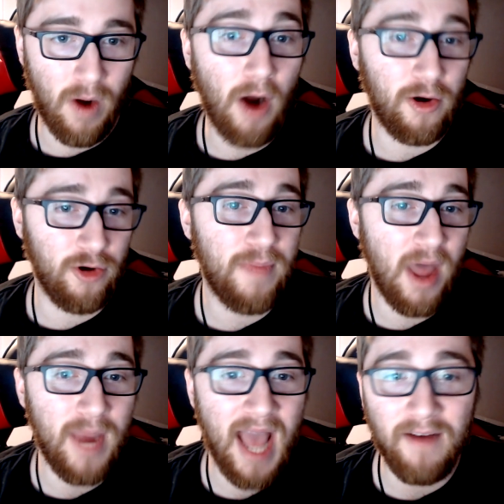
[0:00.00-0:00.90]
our group
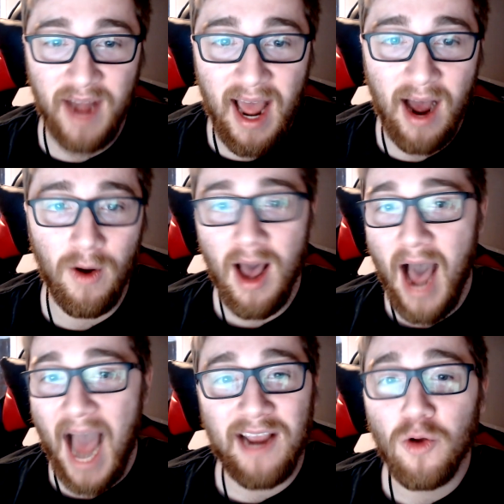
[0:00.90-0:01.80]
that we have now,
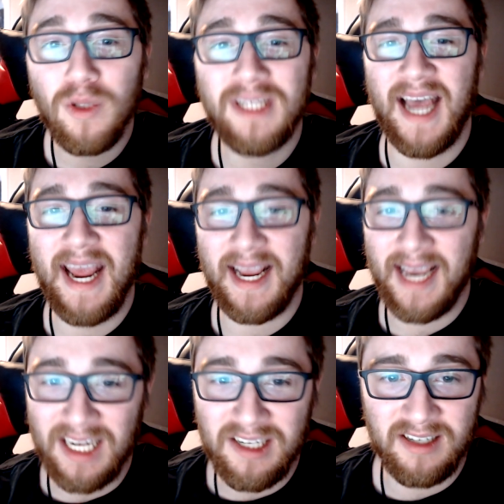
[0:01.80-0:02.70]
I can only take
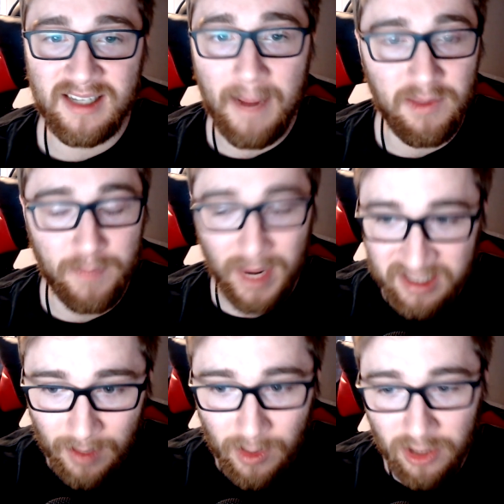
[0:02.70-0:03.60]
getting sniped by
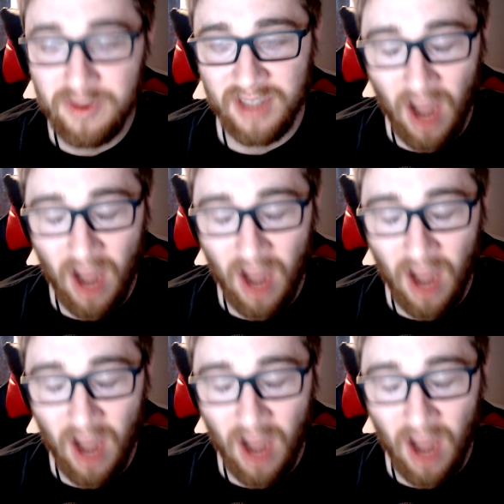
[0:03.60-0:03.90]
someone who's